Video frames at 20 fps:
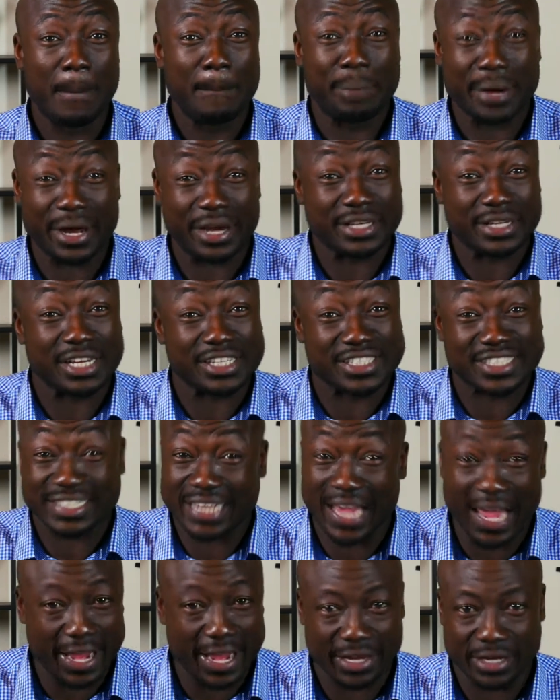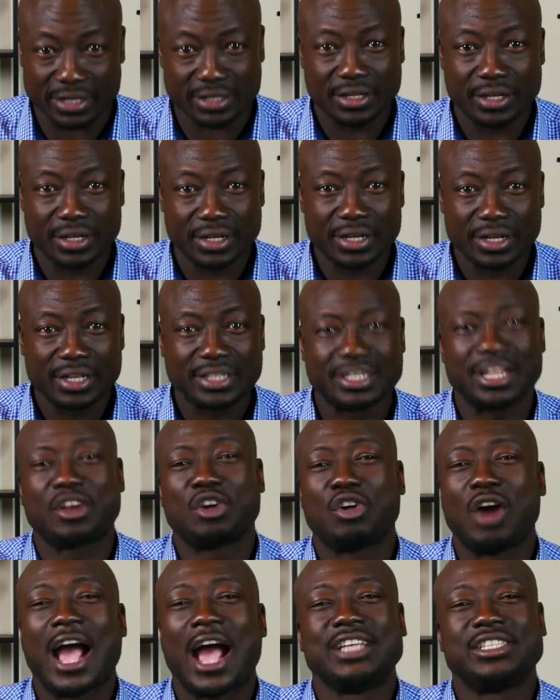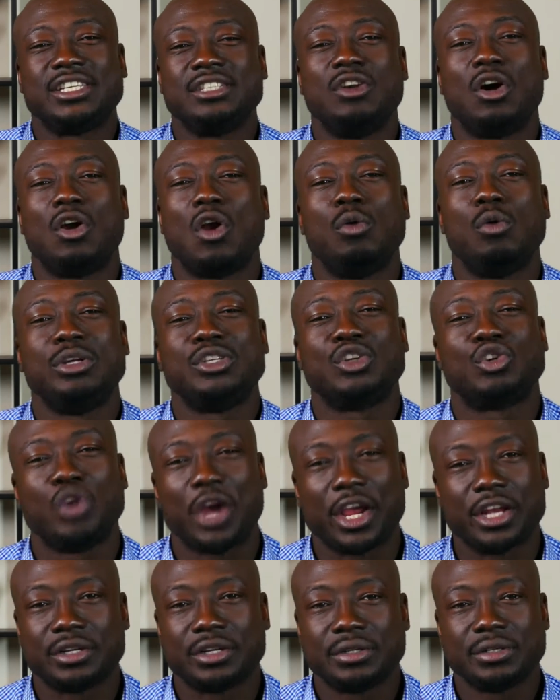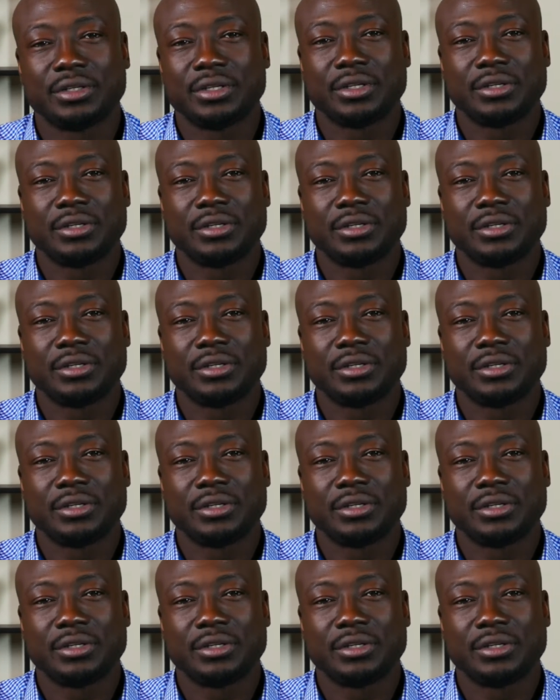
But the saying, the grass is not always greener.